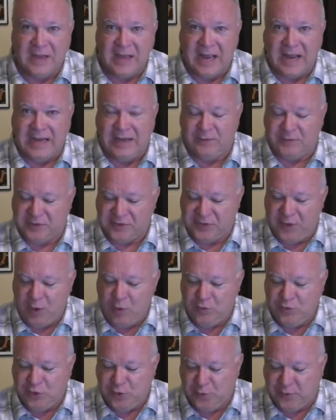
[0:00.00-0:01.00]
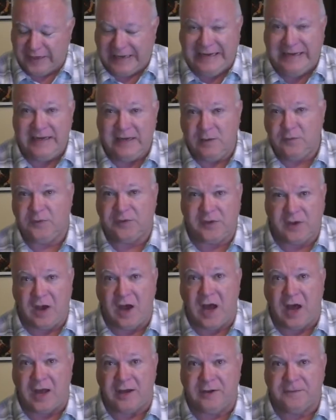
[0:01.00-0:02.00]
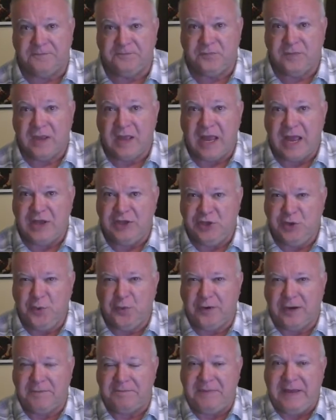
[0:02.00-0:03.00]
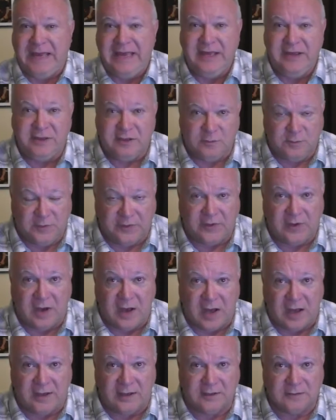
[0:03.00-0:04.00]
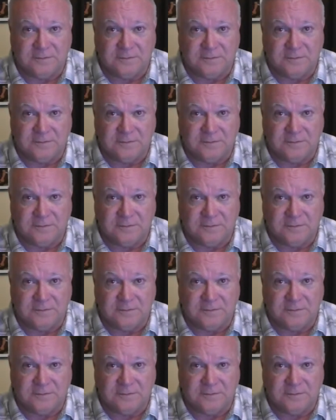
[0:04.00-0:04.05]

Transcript: and it was though you were eating with God and you were at peace with God.